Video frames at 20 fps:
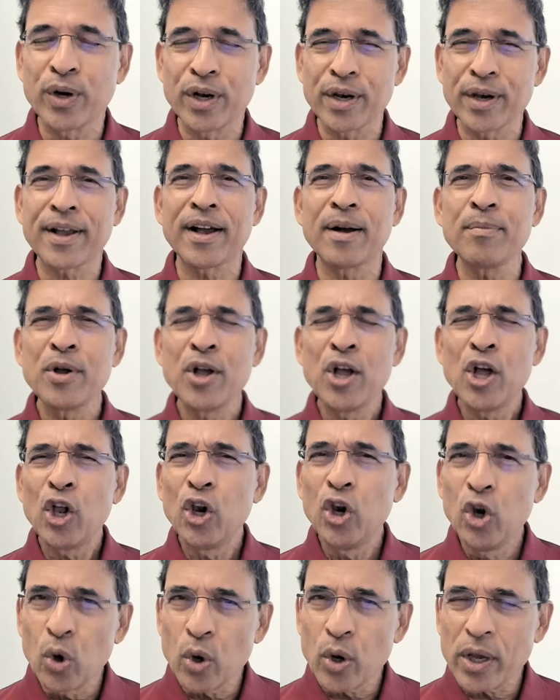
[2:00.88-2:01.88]
World Cup
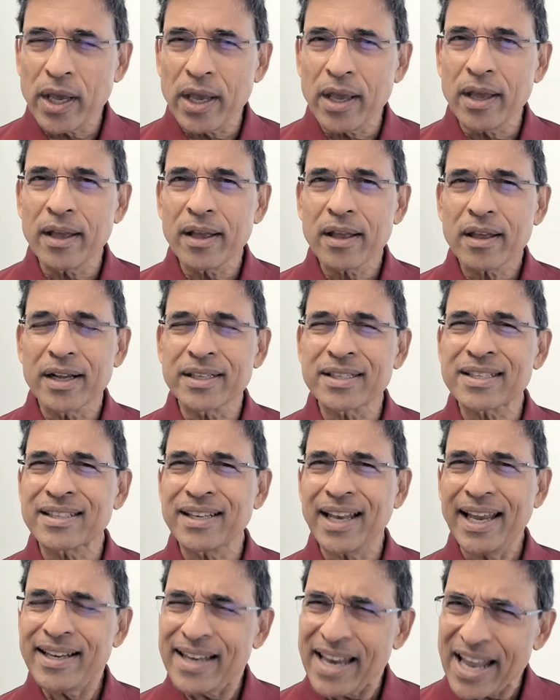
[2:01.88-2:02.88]
looking a
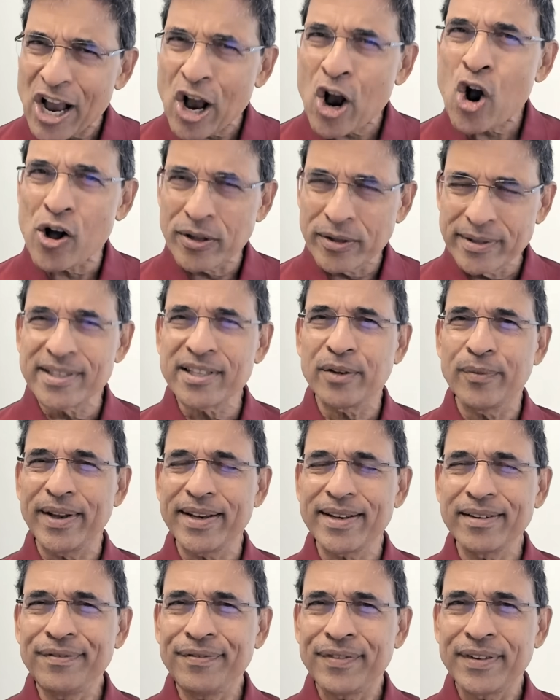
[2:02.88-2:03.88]
slightly
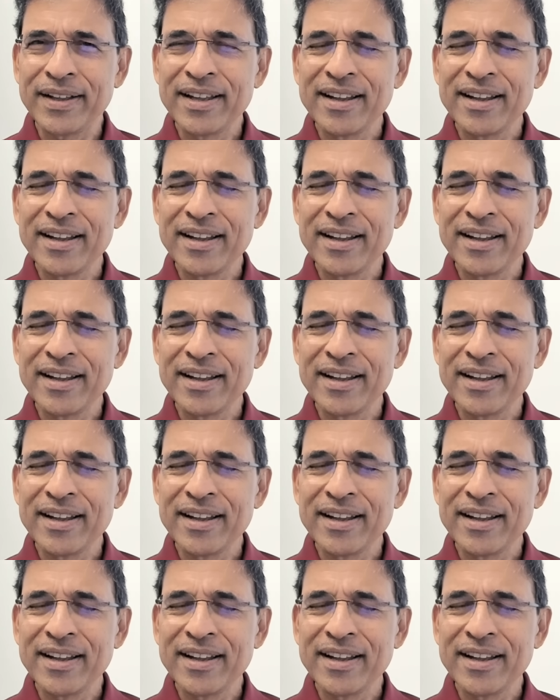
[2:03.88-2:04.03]
conservative,